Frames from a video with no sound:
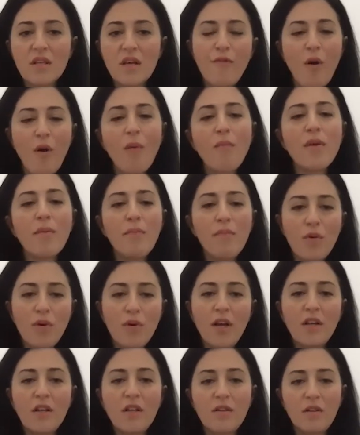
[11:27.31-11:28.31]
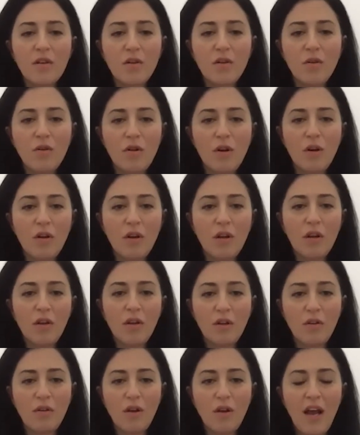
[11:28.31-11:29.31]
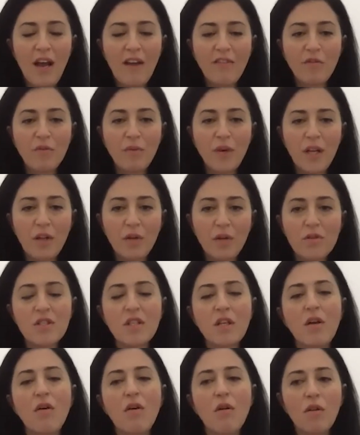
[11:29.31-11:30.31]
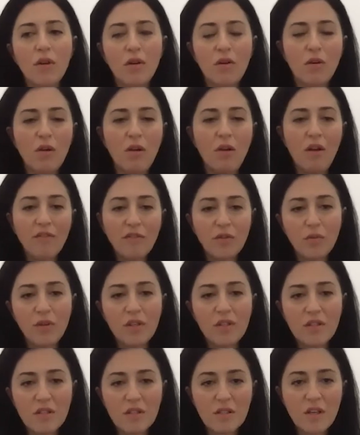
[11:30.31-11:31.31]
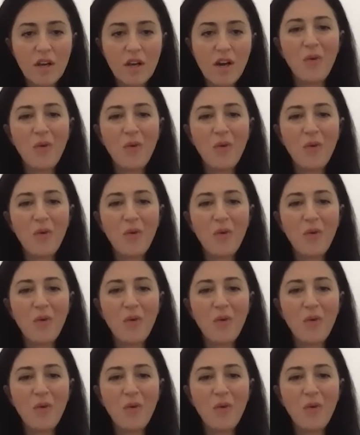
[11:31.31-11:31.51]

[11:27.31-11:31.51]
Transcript: from the point you're in your life when you see all your loved ones